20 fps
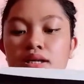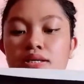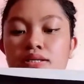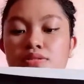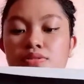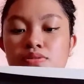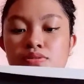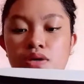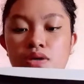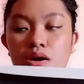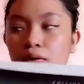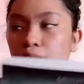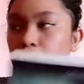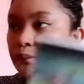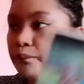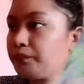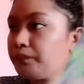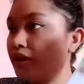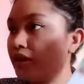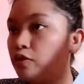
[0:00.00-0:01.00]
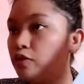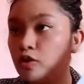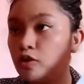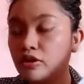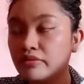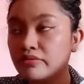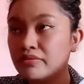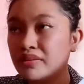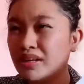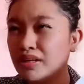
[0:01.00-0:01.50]
Some
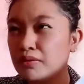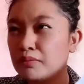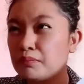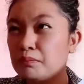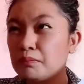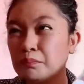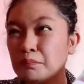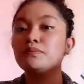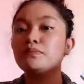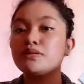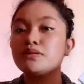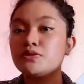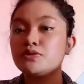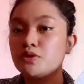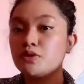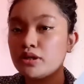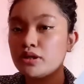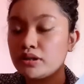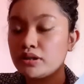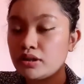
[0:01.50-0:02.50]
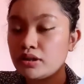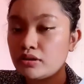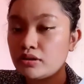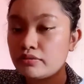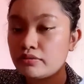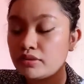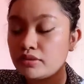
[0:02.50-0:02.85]
loved it, but majority of